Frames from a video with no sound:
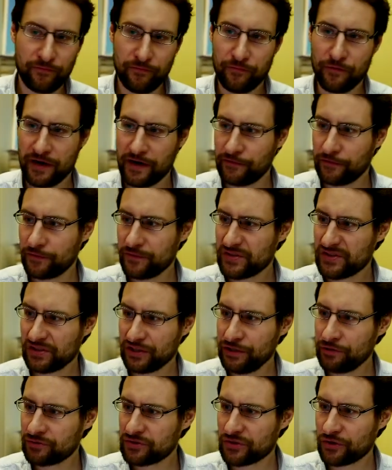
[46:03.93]
whatever with
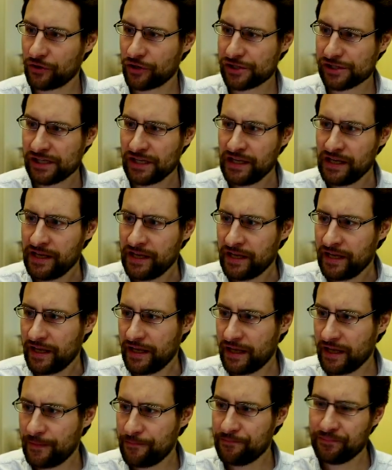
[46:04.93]
the Linux kernel.
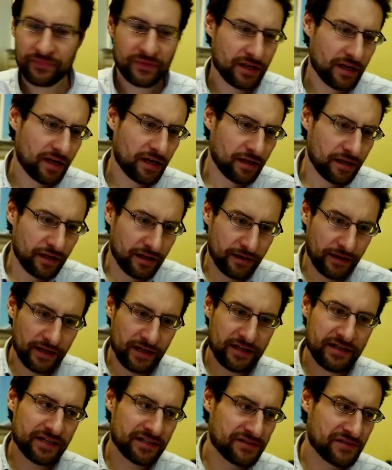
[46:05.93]

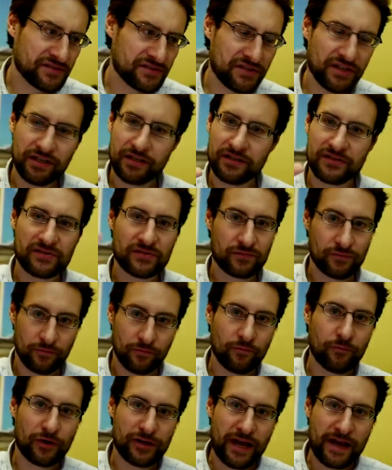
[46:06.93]
Another thing is,
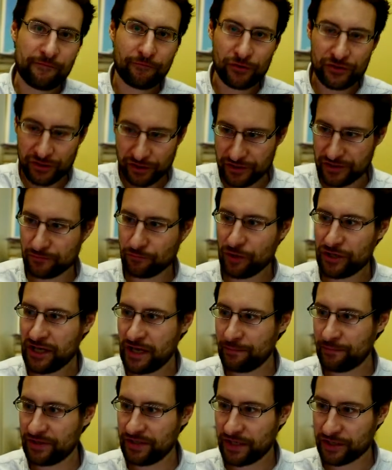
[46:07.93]
what I wonder is what
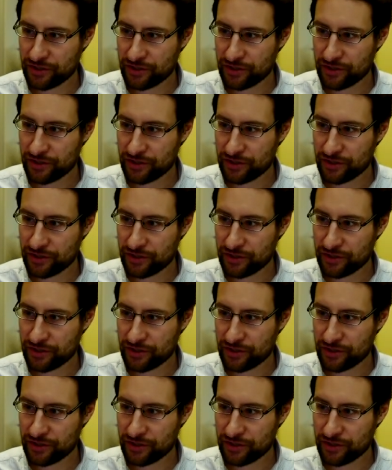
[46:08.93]
happened